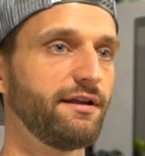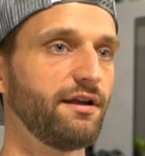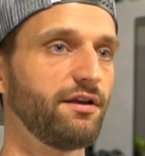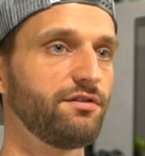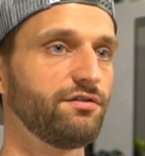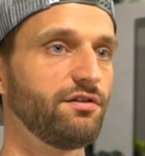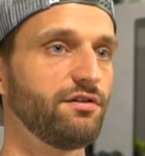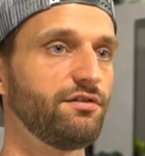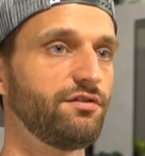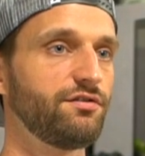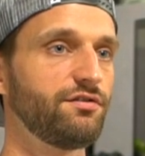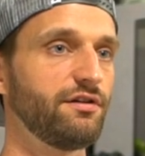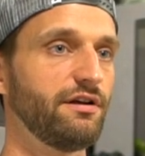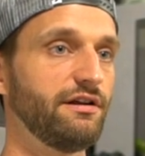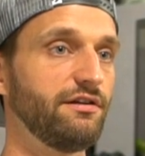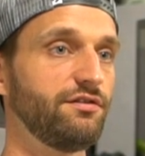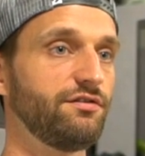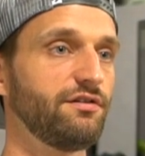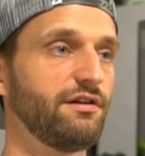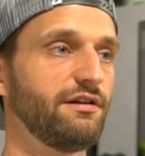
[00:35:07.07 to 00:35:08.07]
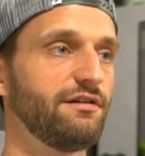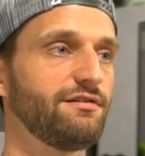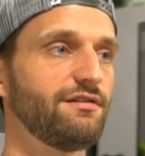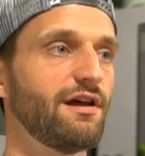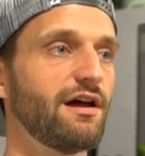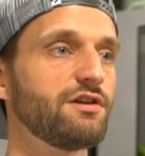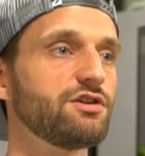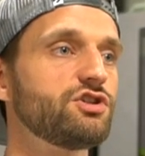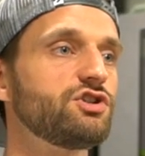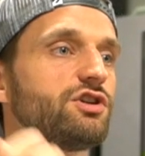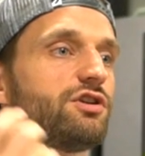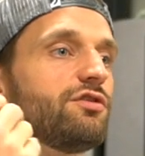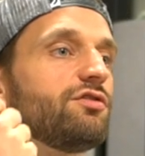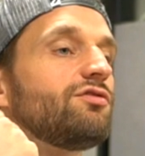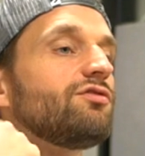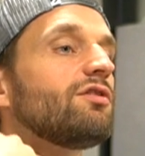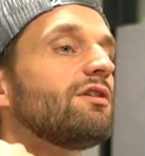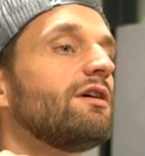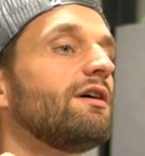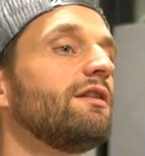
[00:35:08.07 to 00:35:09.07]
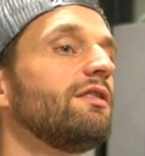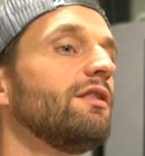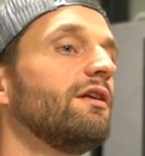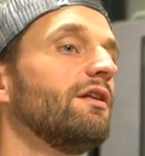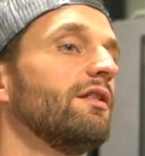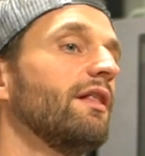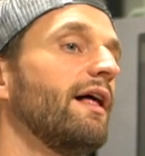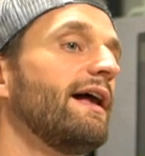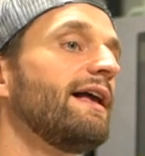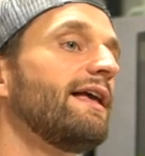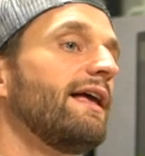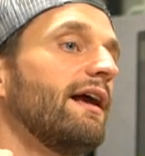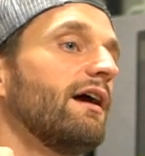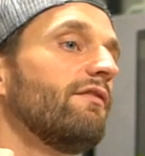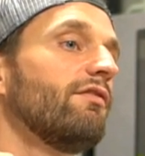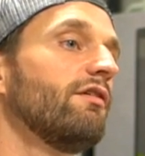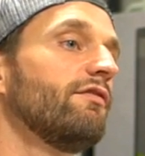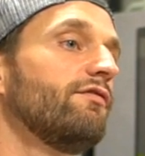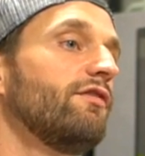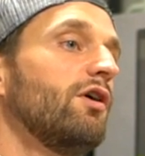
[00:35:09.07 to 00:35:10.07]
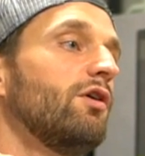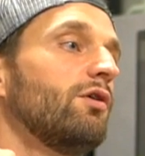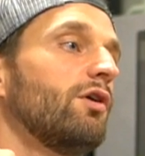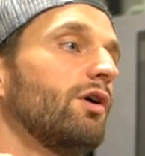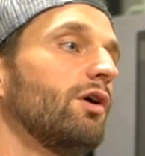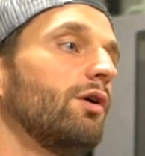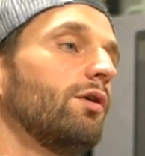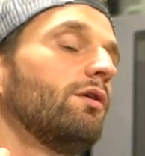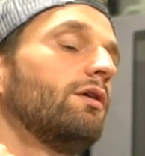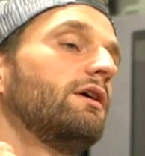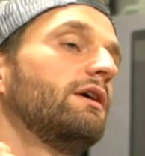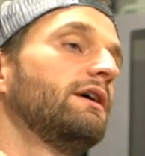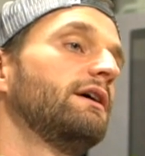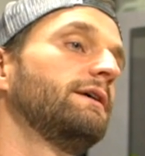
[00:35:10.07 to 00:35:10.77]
Because it's not just the liking of the photo,